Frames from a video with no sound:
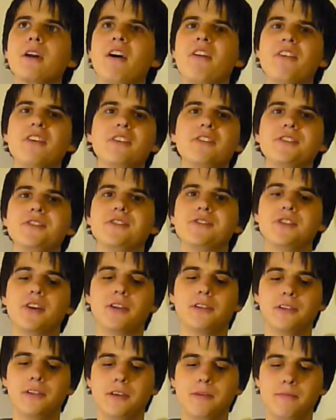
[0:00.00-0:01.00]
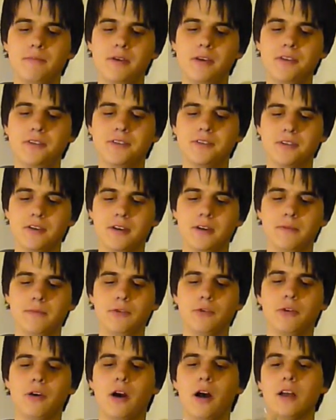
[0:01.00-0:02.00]
think this certainly beats
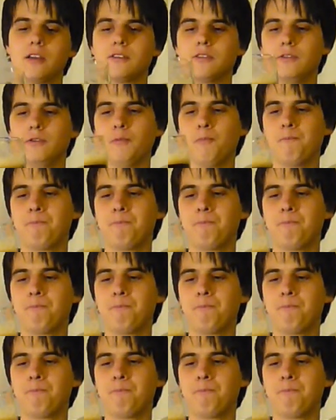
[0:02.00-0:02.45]
Newcastle.